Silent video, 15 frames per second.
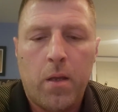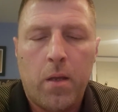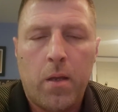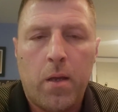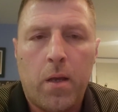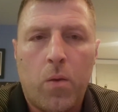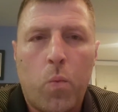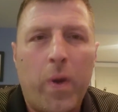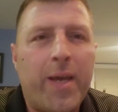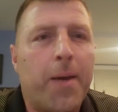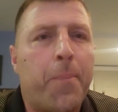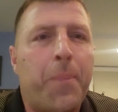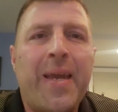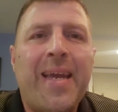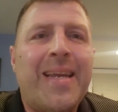
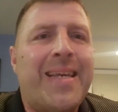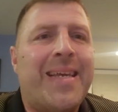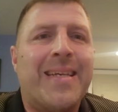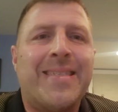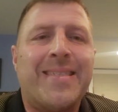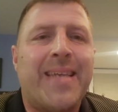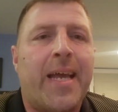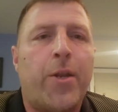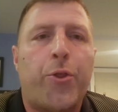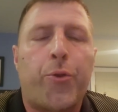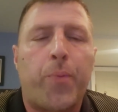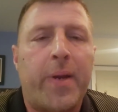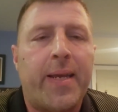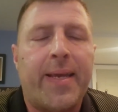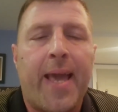Wikipedia said
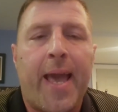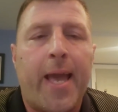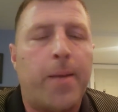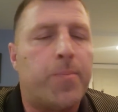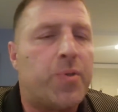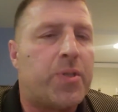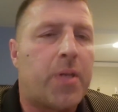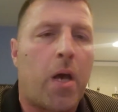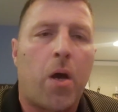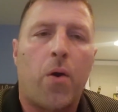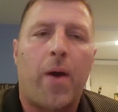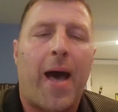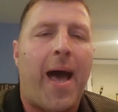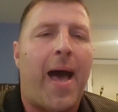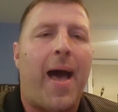3 games, so
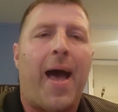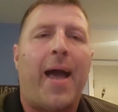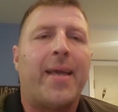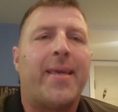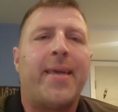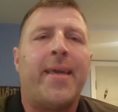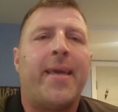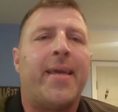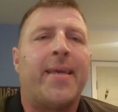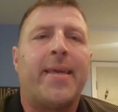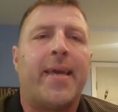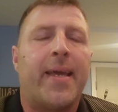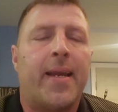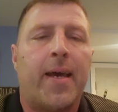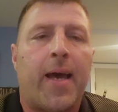I can't
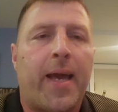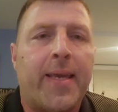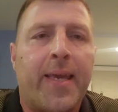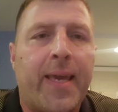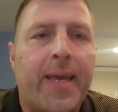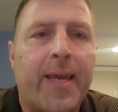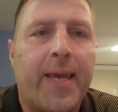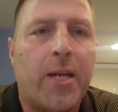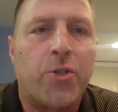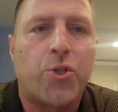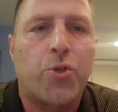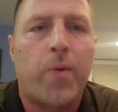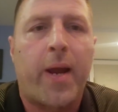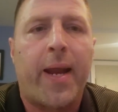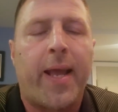get a
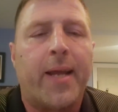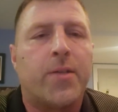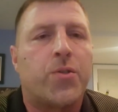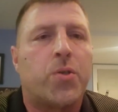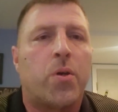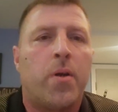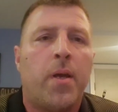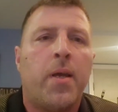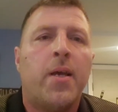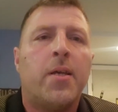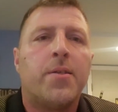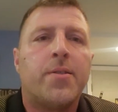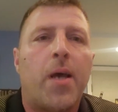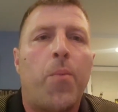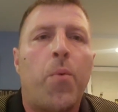straight answer.
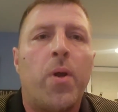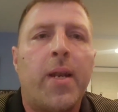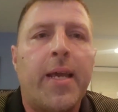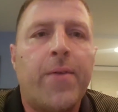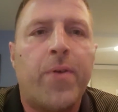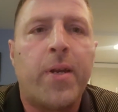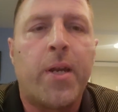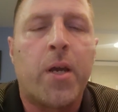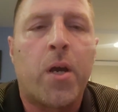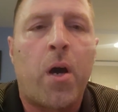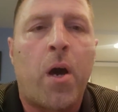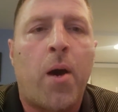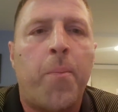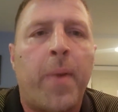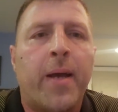Someone leave it in the
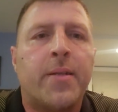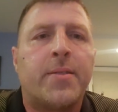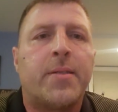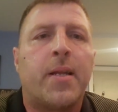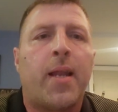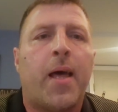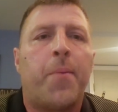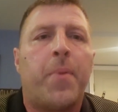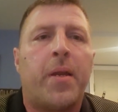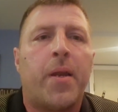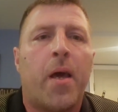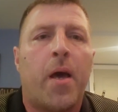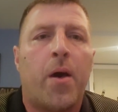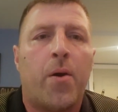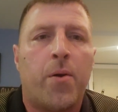comments and let me
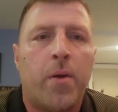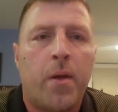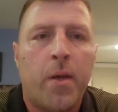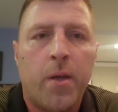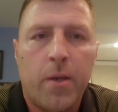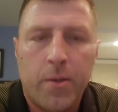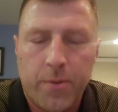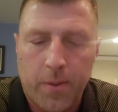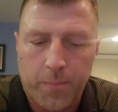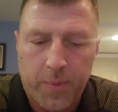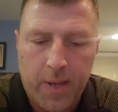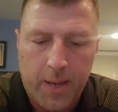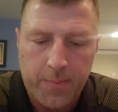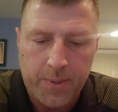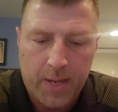know.
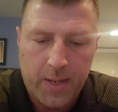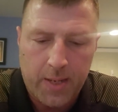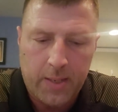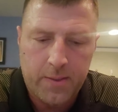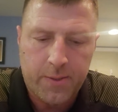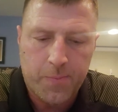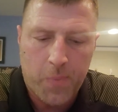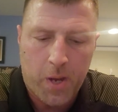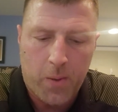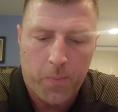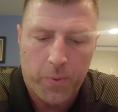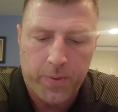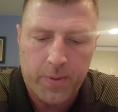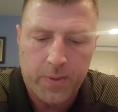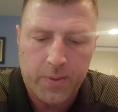Sometimes I need some help
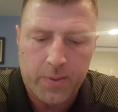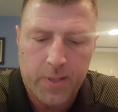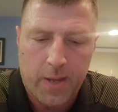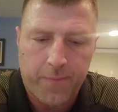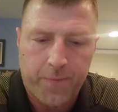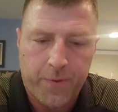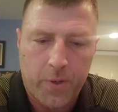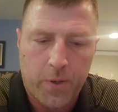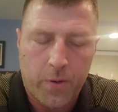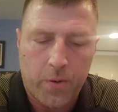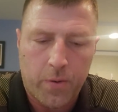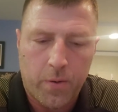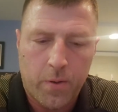with this stuff too.